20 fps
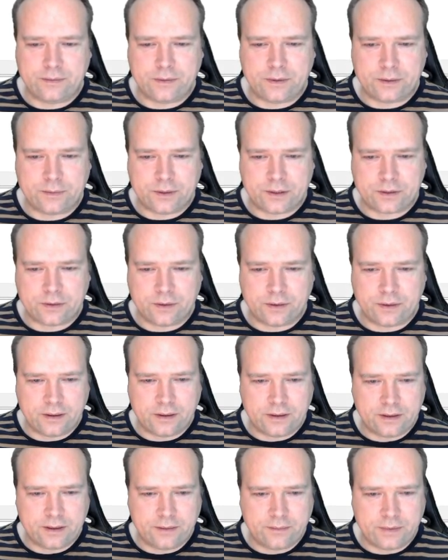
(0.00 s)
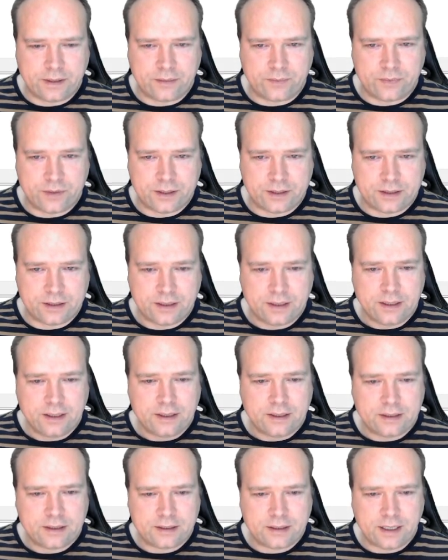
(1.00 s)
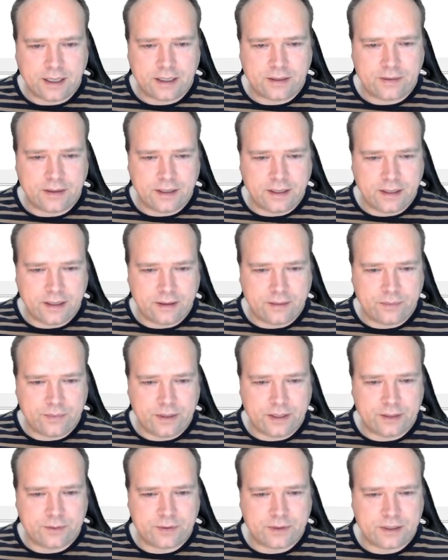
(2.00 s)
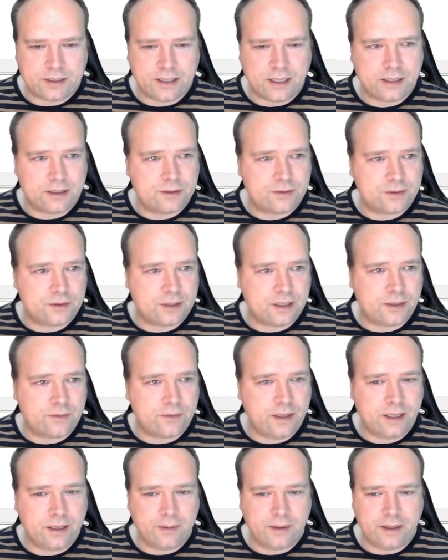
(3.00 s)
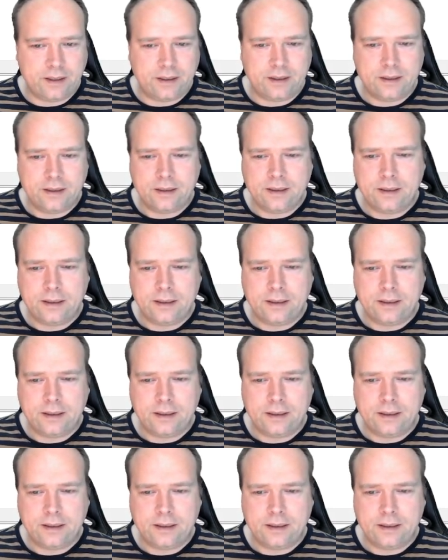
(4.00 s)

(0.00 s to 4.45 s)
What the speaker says: What's going Then we can press start right here. Please press start to start renaming.